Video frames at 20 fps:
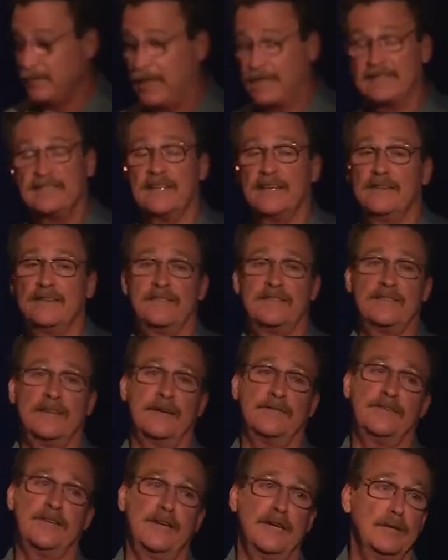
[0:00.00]
I sent the
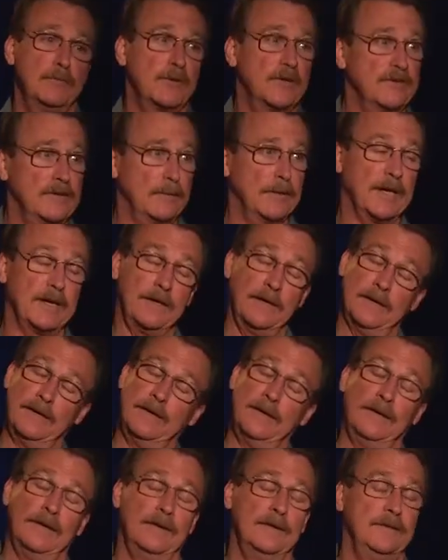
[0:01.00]
stuff to him because I'm like,
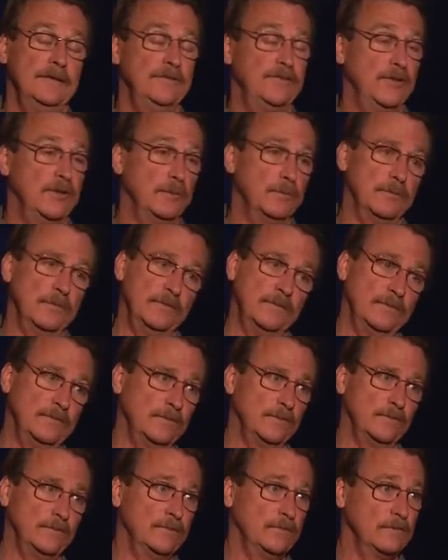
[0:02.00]
Jim,
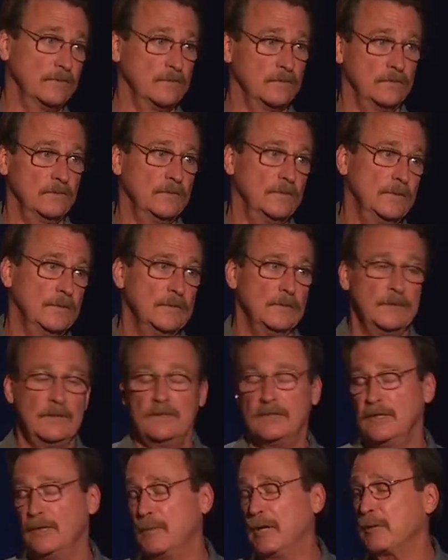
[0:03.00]

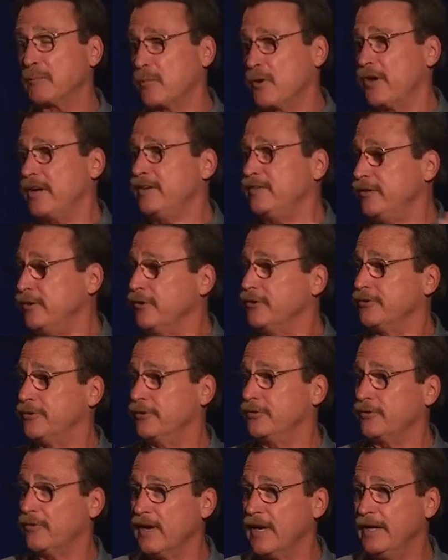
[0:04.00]
am I crazy or is
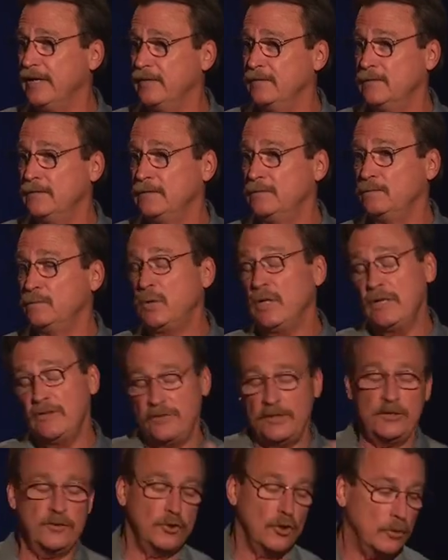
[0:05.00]
this right? And as
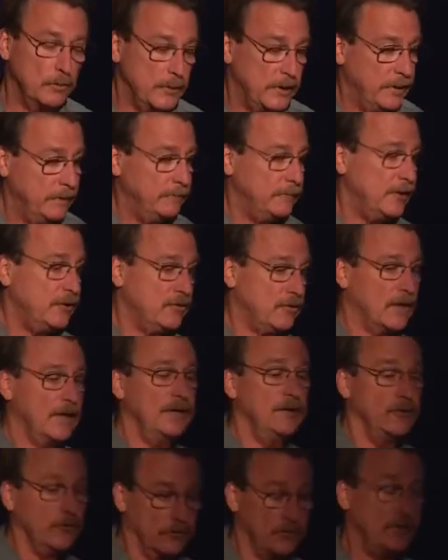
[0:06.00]
he told me, it's right
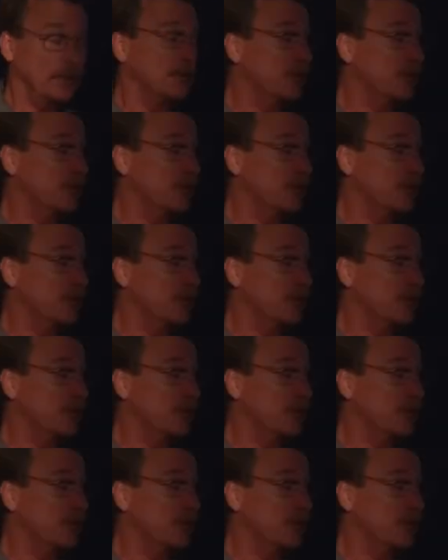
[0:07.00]
and you're still